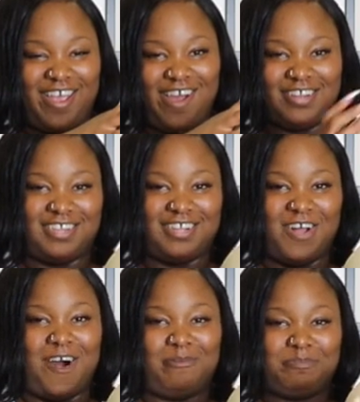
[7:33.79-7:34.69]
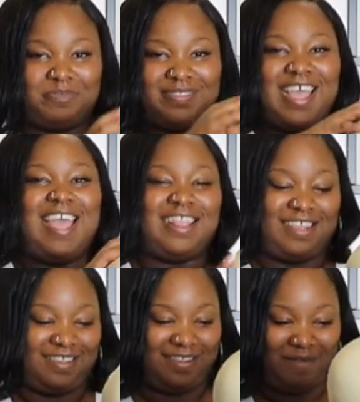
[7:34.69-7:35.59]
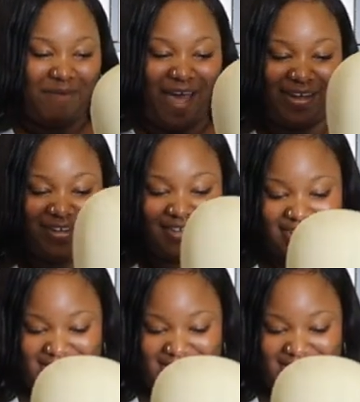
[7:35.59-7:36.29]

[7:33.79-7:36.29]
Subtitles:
here, the little hump. This is the back.